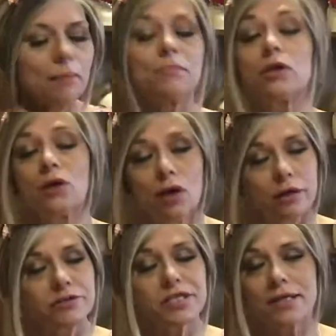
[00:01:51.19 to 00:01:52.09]
longer
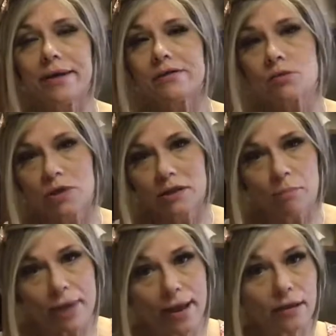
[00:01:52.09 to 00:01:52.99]
styles with a
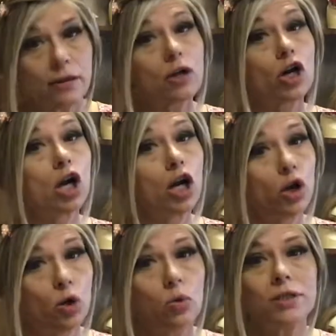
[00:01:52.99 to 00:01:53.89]
bang that are
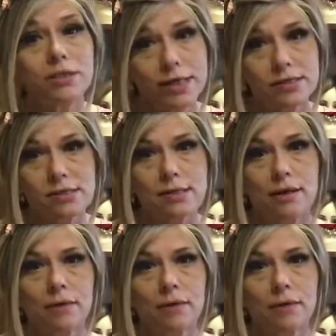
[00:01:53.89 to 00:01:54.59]
low density.